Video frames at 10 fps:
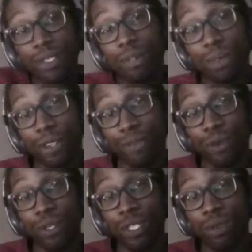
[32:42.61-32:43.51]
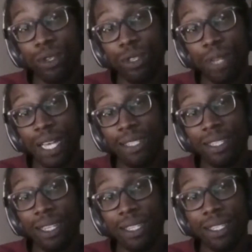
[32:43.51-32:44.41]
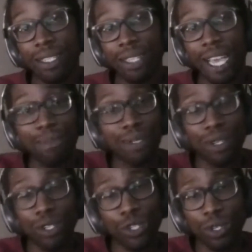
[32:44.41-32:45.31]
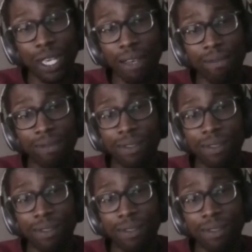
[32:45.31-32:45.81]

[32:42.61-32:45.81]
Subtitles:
be afforded to another black scientist, and it absolutely should have.